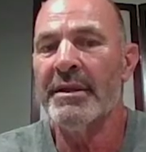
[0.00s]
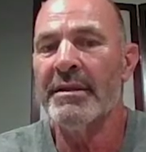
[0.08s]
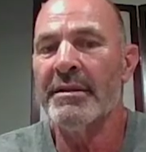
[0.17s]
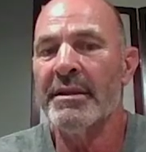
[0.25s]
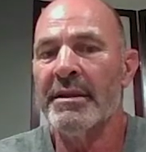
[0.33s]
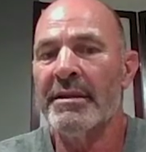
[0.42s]

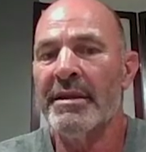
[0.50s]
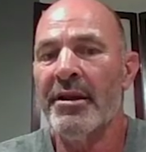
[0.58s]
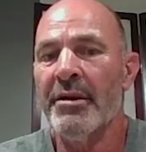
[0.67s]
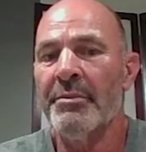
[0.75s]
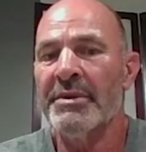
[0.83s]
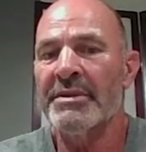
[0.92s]
The
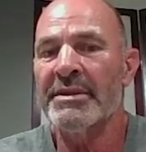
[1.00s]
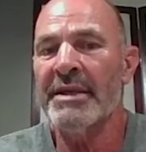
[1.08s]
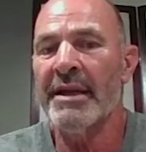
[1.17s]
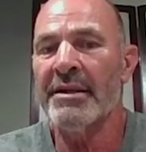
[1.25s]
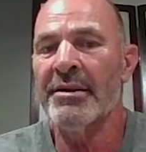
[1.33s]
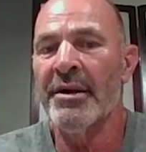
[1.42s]
therapists
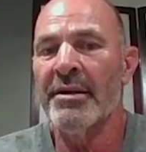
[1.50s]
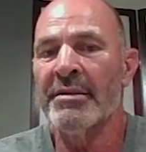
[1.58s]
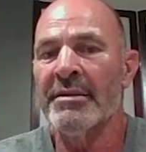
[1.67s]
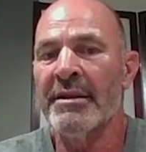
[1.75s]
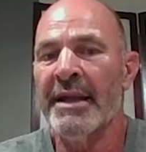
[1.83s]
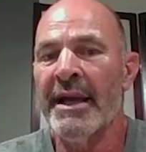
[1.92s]
got called
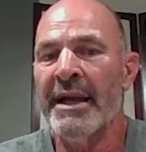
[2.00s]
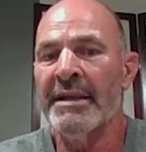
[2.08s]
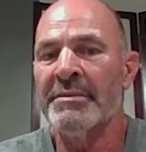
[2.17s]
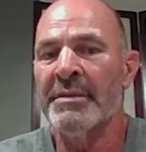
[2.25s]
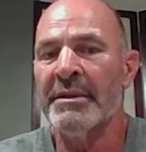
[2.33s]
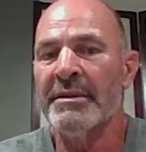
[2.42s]
to the
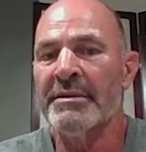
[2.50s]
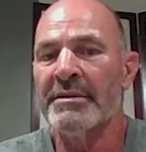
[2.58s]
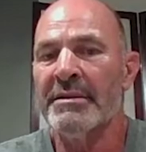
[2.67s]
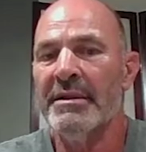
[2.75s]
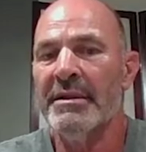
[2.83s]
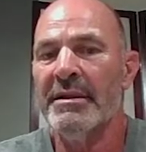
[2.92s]
hospitals.
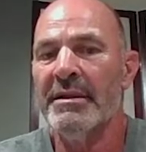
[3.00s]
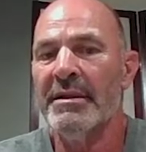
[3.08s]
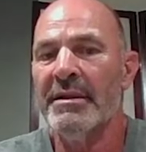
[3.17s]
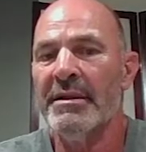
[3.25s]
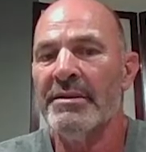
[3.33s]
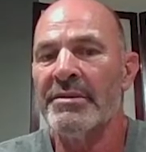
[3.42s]

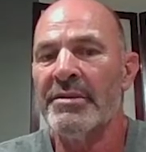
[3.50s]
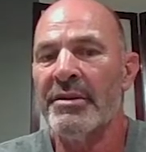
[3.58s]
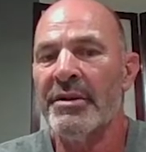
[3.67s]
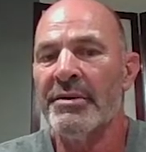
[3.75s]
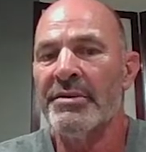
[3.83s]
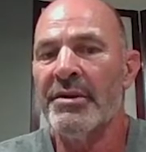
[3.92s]
So
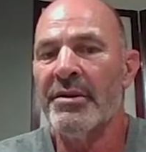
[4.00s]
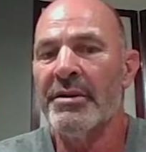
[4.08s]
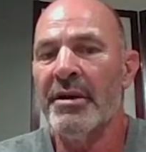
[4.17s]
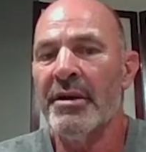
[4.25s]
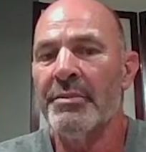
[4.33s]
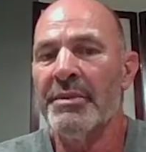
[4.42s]
there's no
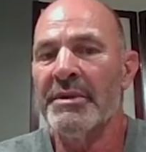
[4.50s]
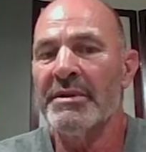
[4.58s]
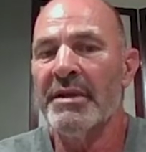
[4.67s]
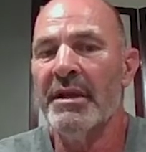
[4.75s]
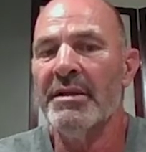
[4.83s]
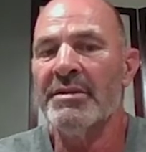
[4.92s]
therapist.
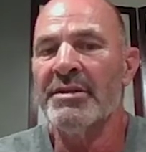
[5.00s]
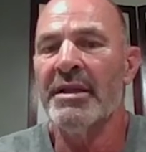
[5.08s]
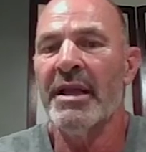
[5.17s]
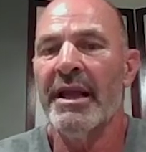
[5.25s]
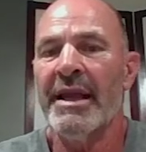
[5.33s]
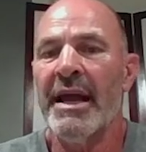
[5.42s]
See,
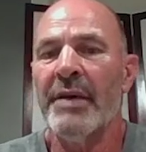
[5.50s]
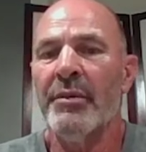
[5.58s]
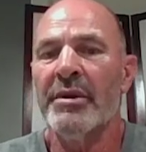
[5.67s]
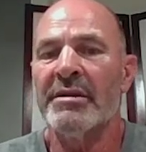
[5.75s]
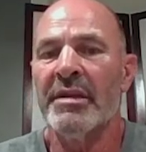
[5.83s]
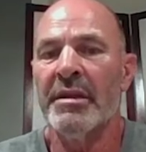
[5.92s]
like I
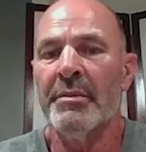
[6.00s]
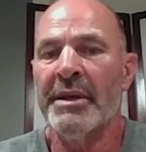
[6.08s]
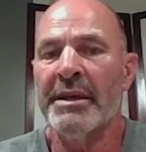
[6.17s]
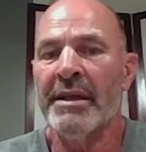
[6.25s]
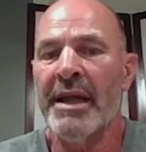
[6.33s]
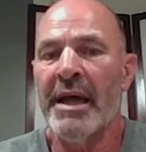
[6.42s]
went to the Big
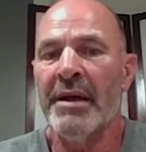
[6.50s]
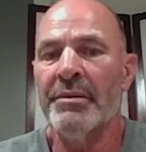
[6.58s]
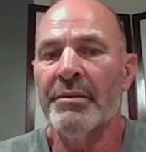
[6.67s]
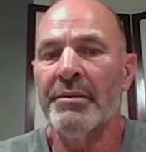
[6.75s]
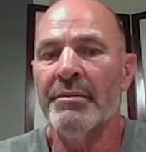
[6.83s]
and Loud